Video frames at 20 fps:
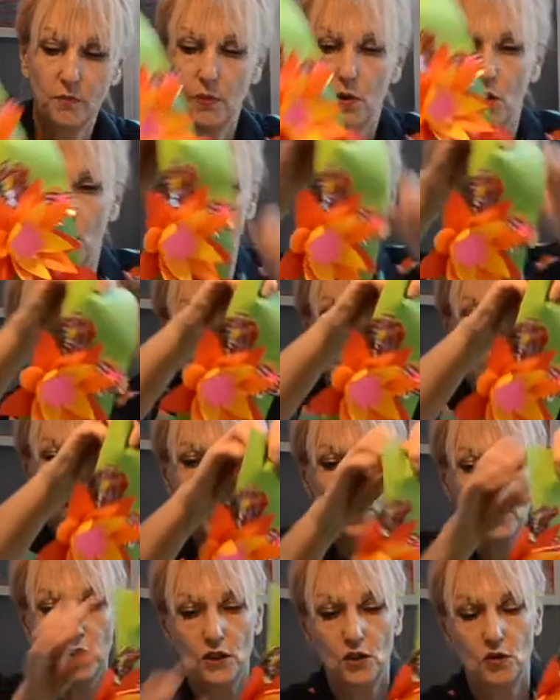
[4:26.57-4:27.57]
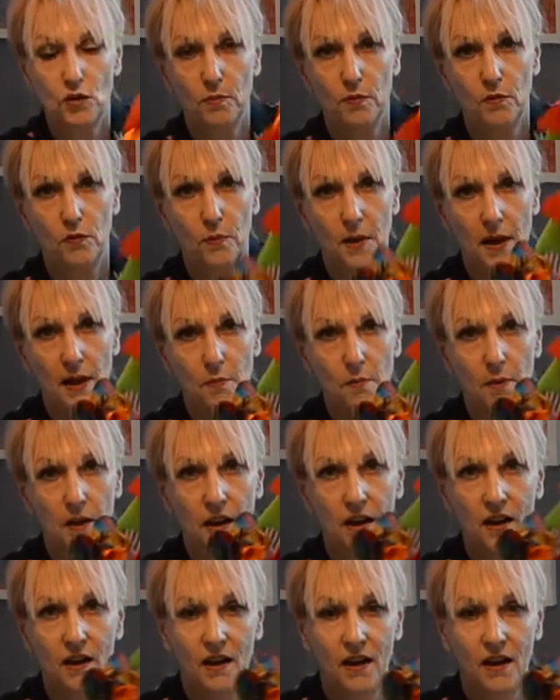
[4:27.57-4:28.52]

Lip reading: put on a longer strip of paper,